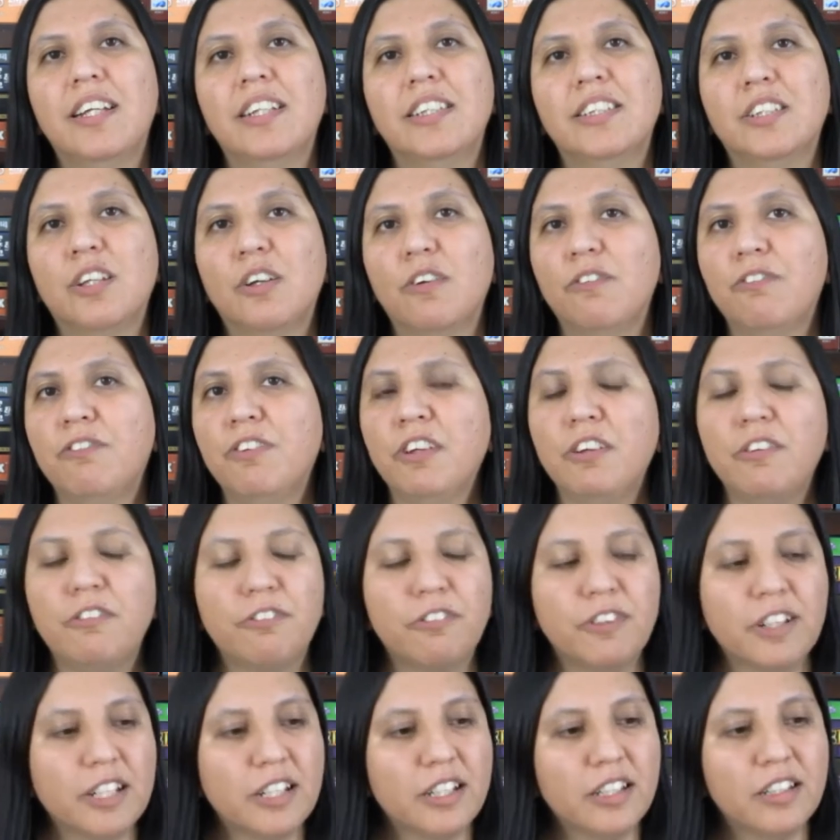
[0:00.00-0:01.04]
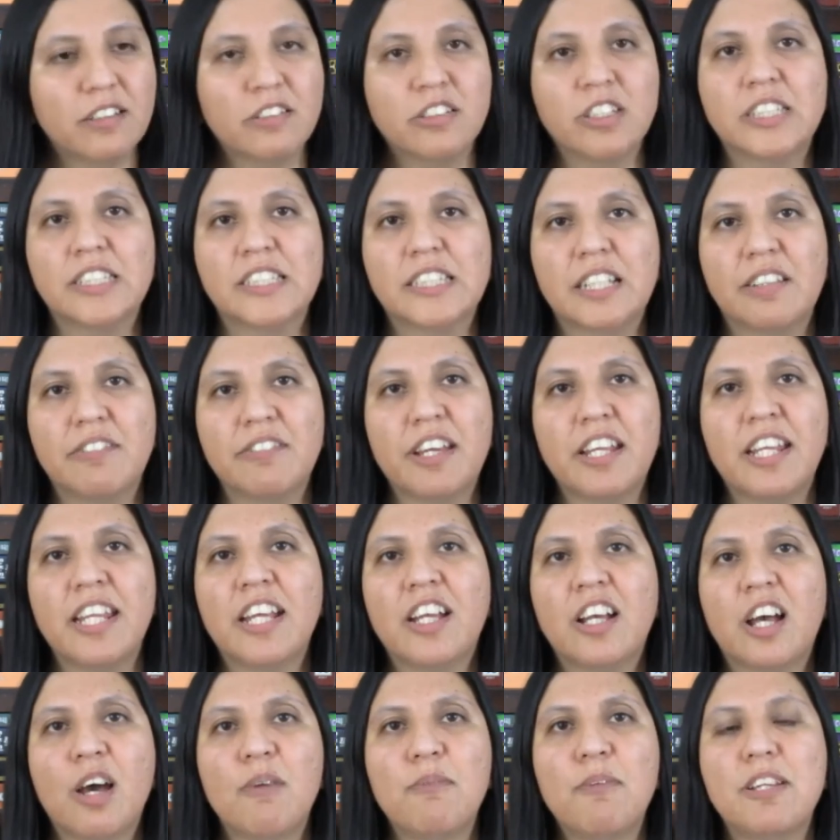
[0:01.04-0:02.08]
So feel free to just leave any
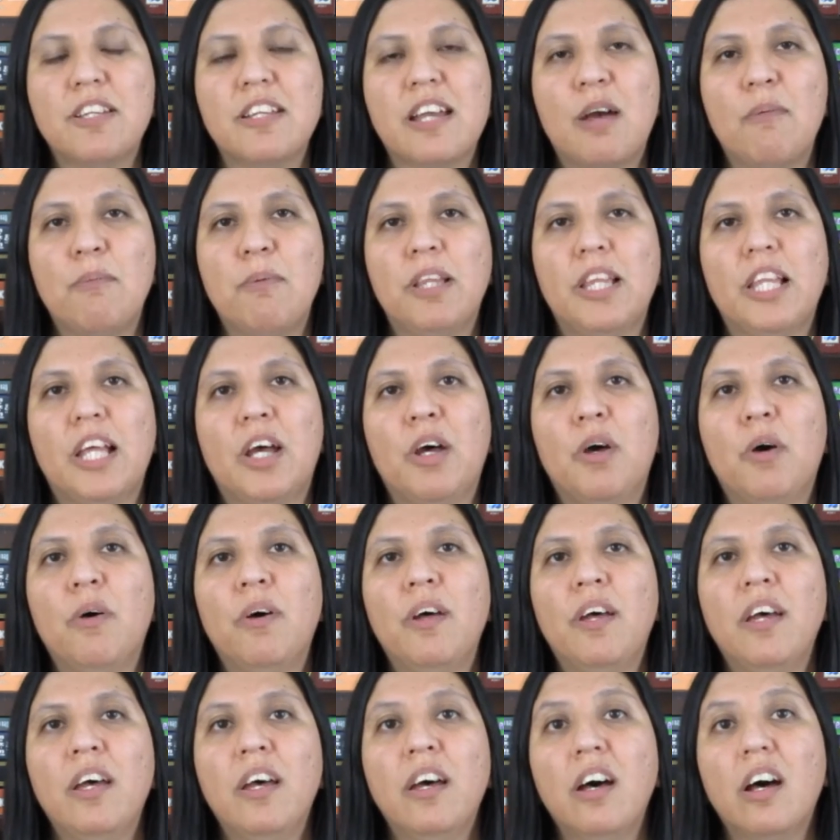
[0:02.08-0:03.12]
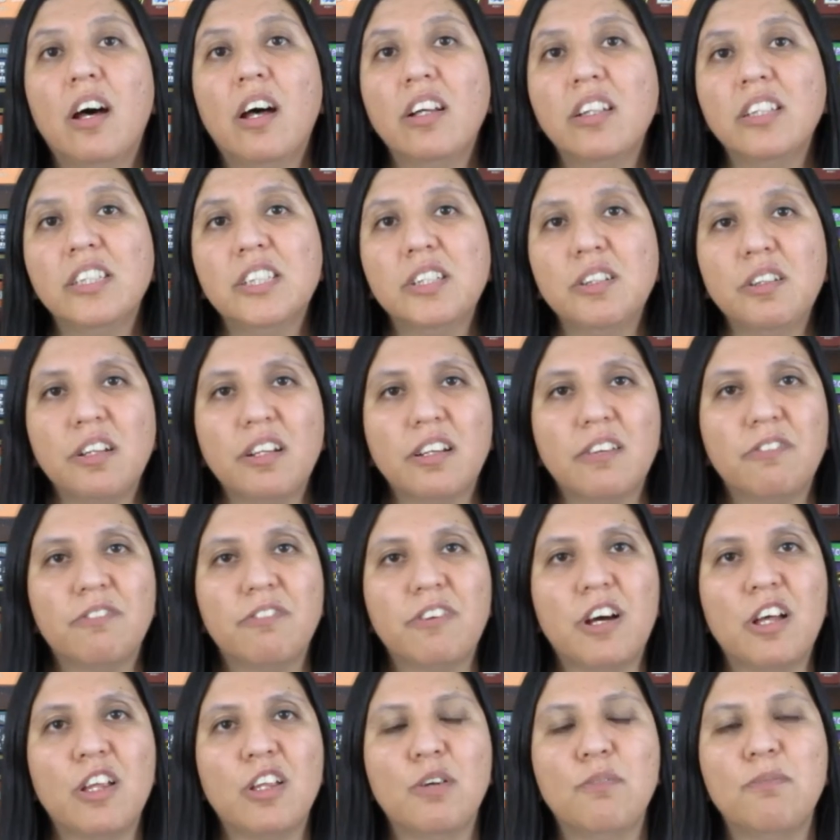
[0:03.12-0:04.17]
comment down below. Also, you could
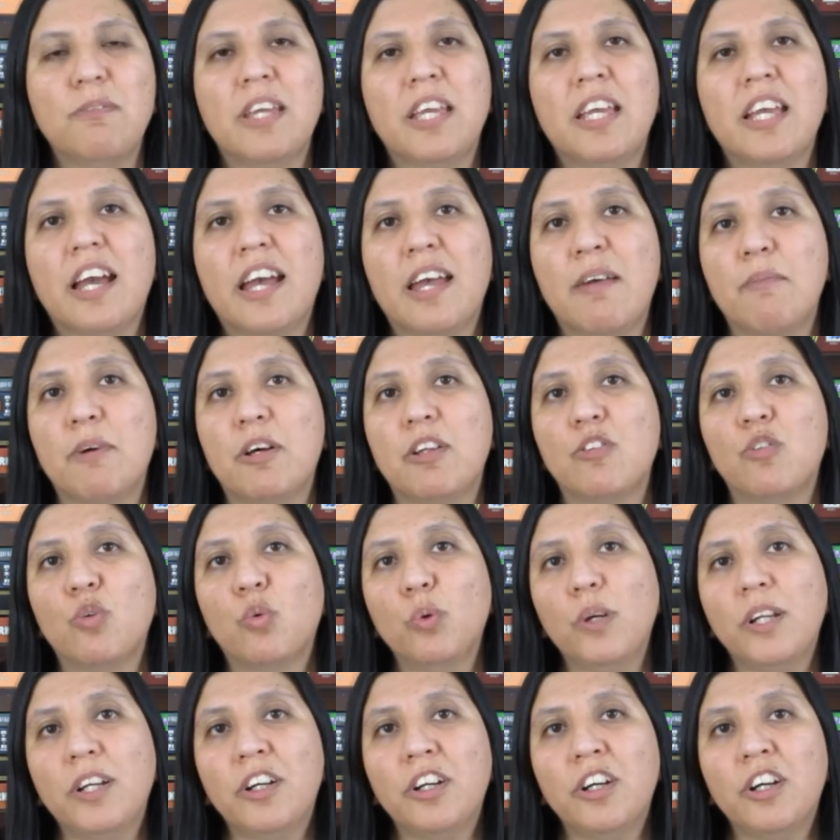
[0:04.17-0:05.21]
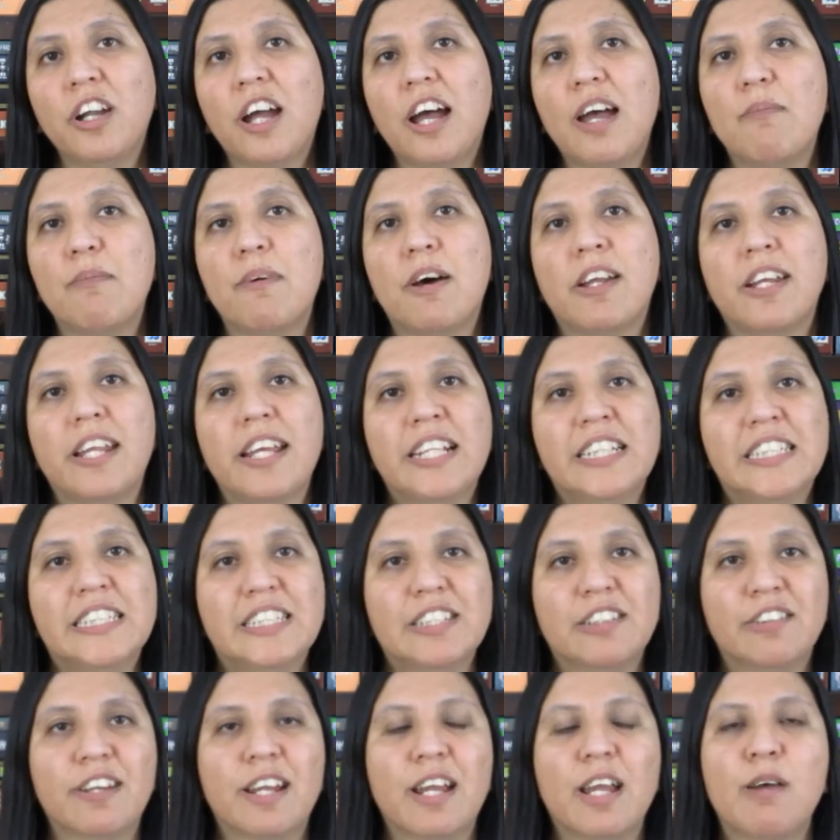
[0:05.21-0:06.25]
follow me. I'm on Twitter, I'm on
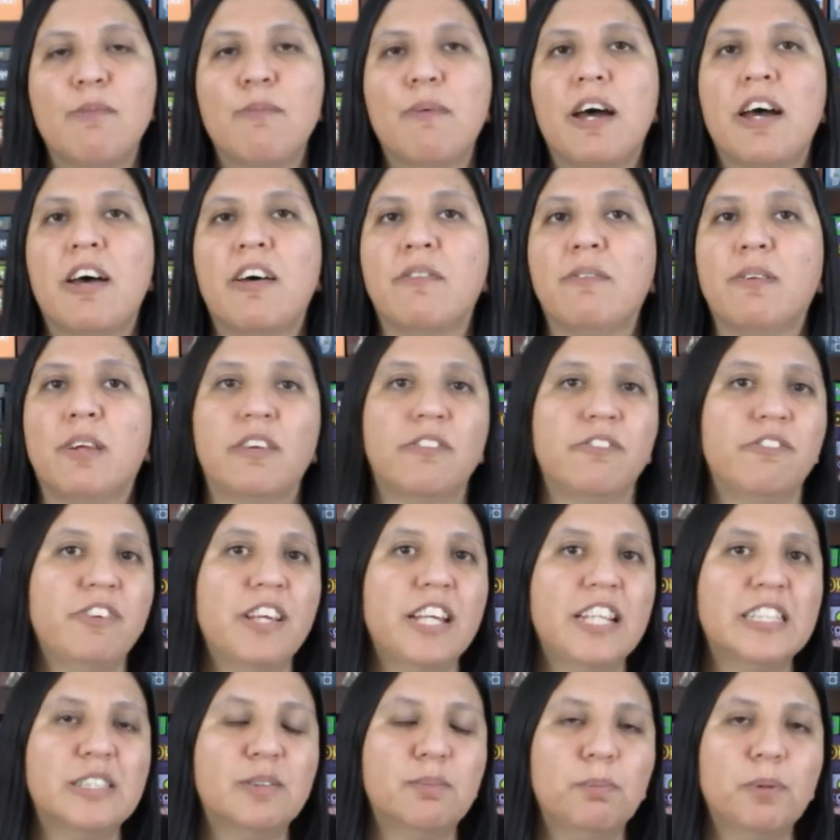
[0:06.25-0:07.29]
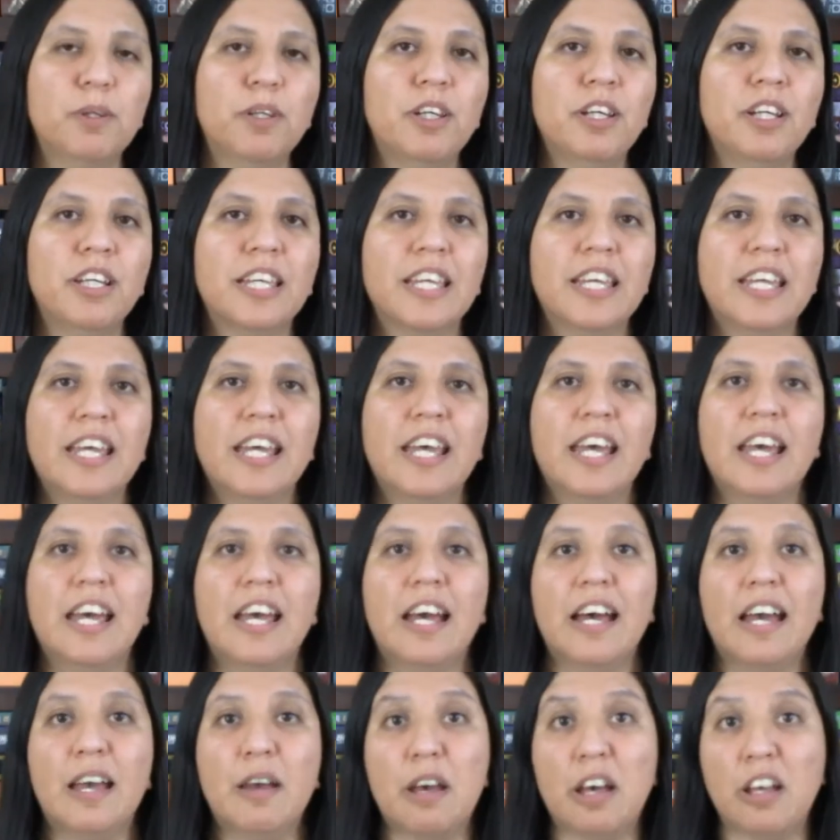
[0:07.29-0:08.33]
Instagram, I'm on Facebook.
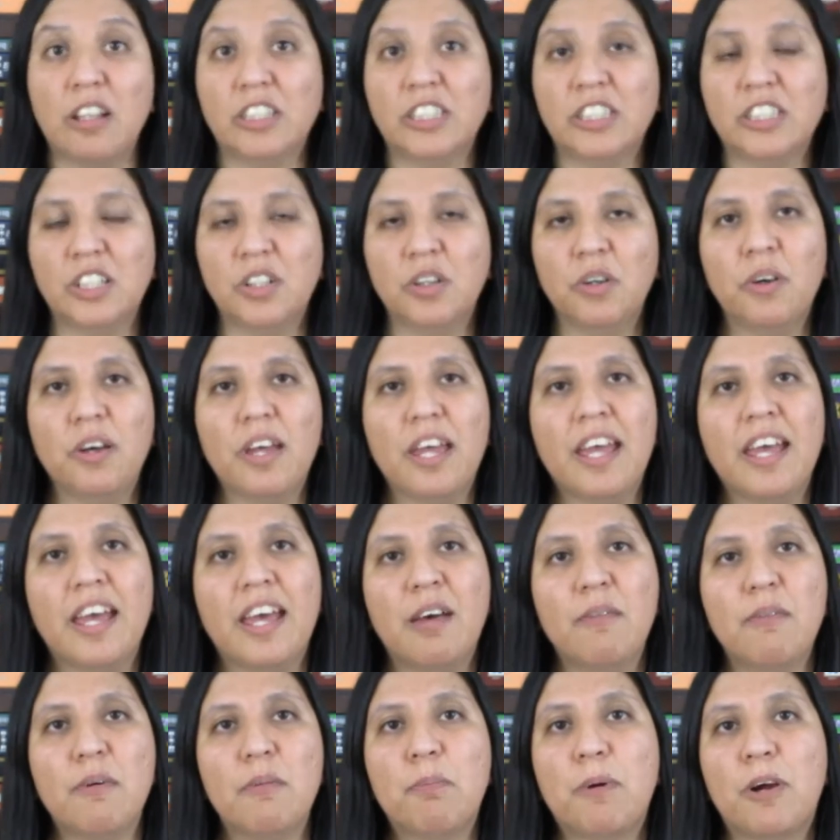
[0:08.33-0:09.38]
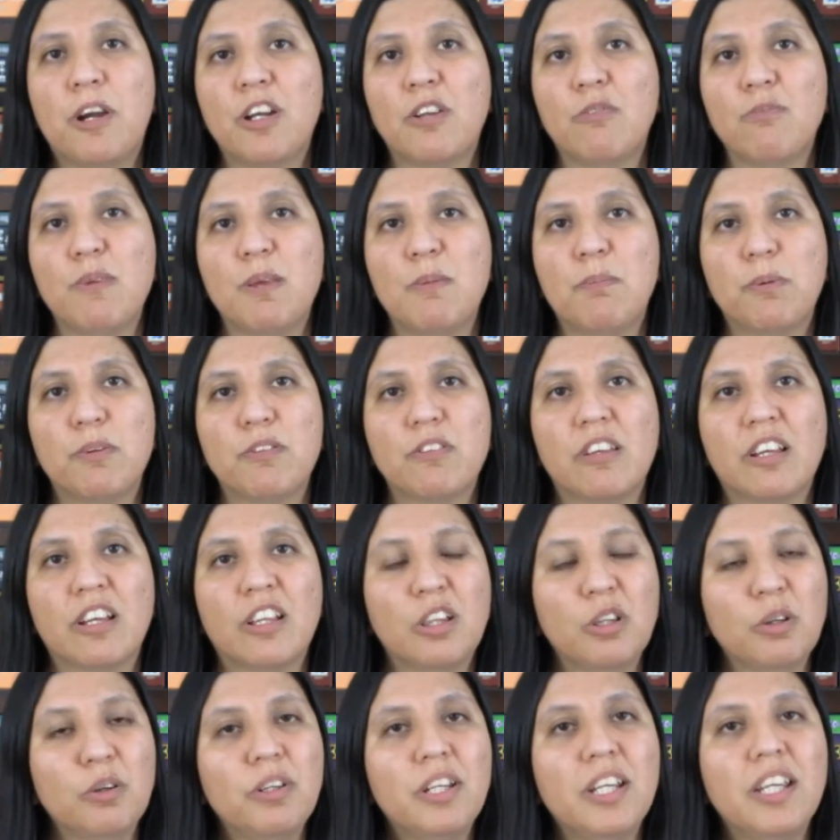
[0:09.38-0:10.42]
I also am a part of Meeples
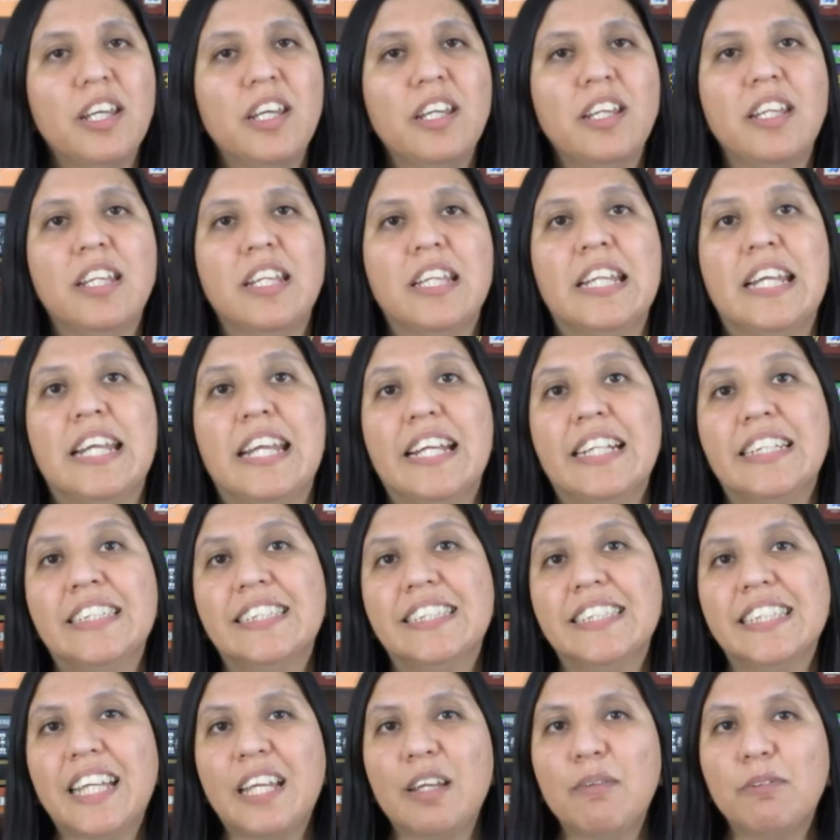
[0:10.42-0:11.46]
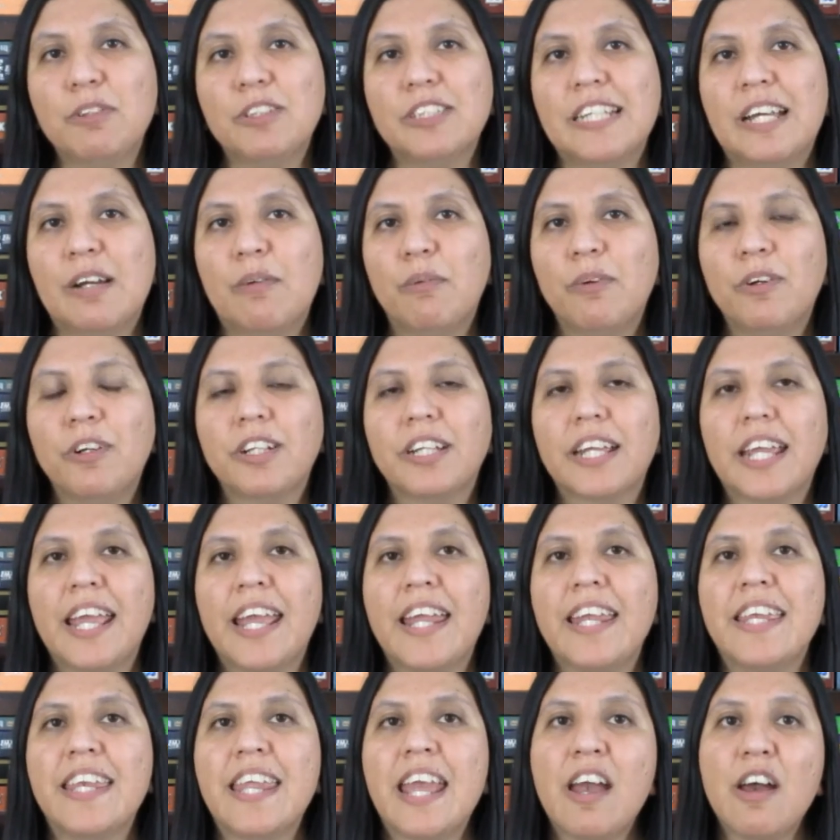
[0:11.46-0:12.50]
Included, the Instagamers Network,
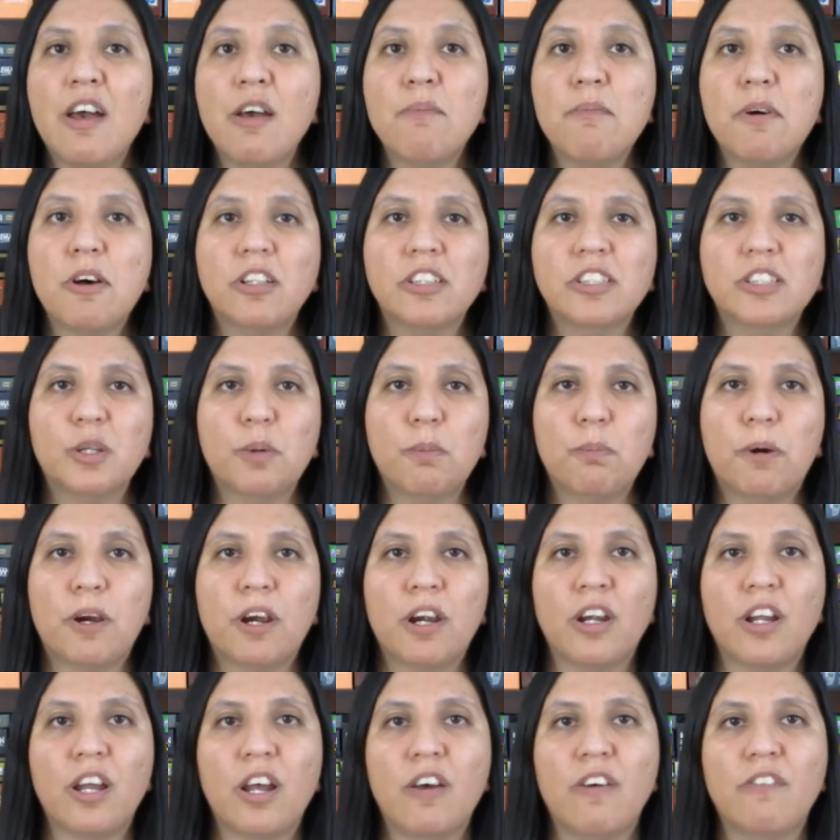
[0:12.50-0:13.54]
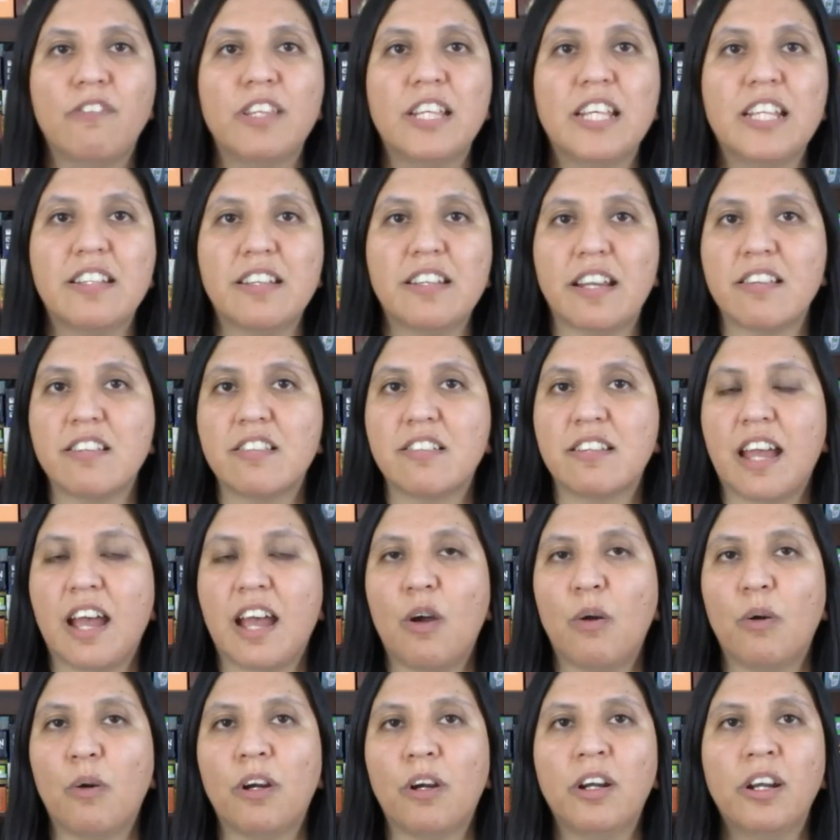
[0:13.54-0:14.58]
and now I'm also a part of the Dice
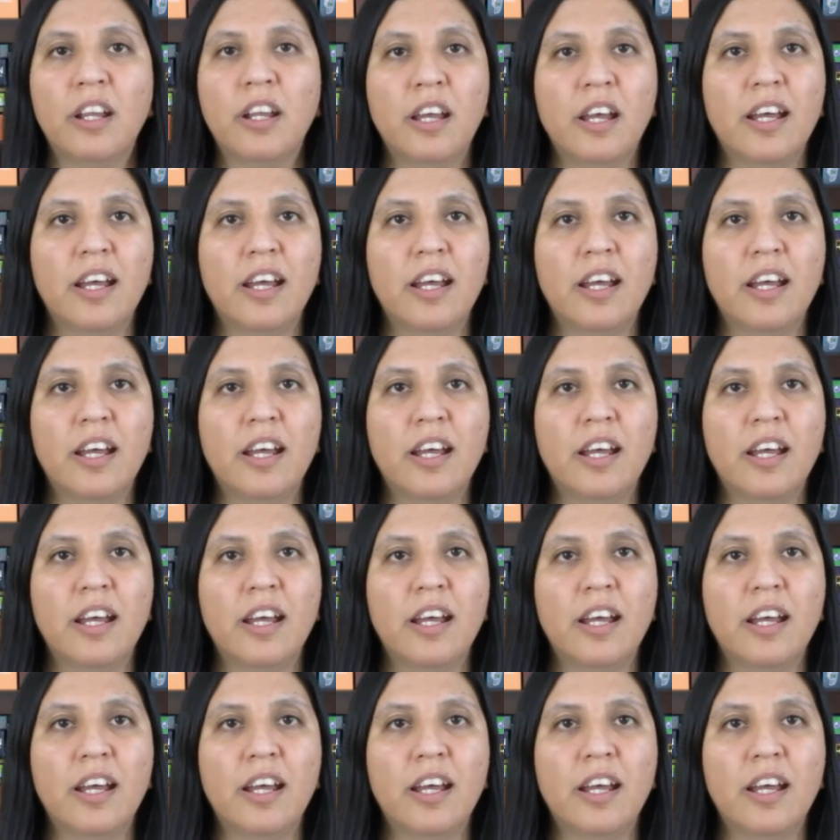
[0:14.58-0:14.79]
Tower